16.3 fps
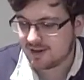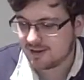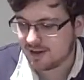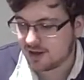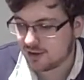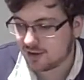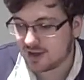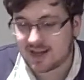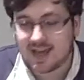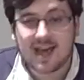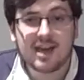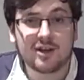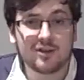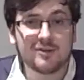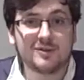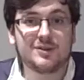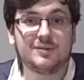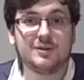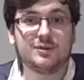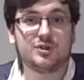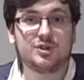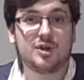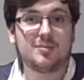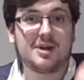Now, again, those of you who
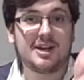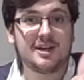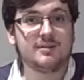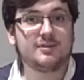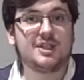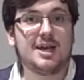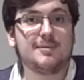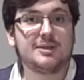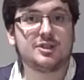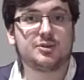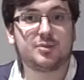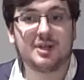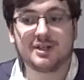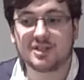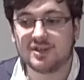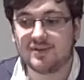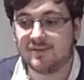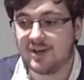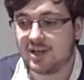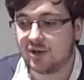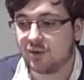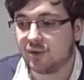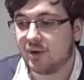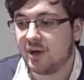saw my Night of Champions prediction
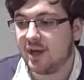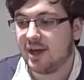video